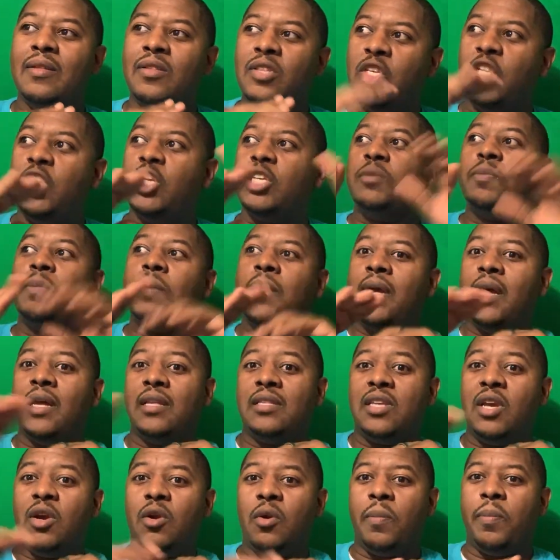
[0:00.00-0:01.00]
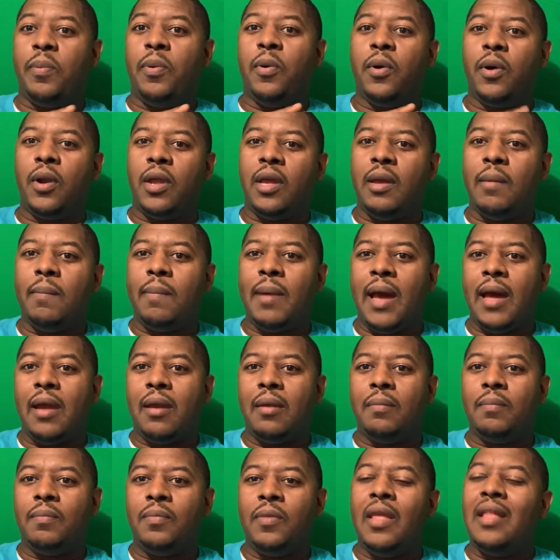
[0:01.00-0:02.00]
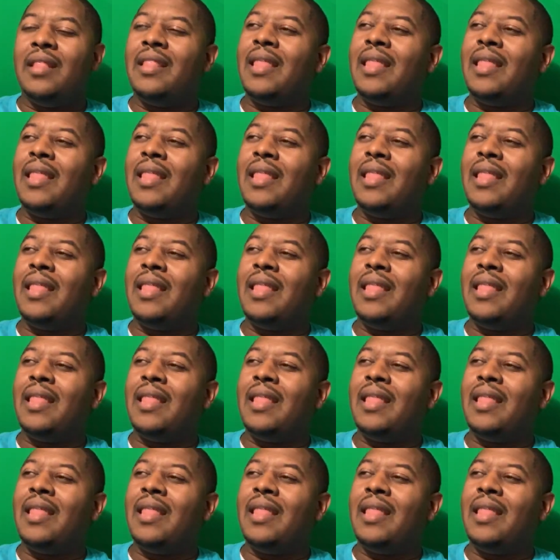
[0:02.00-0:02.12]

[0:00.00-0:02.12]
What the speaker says: just because they're reporting about them,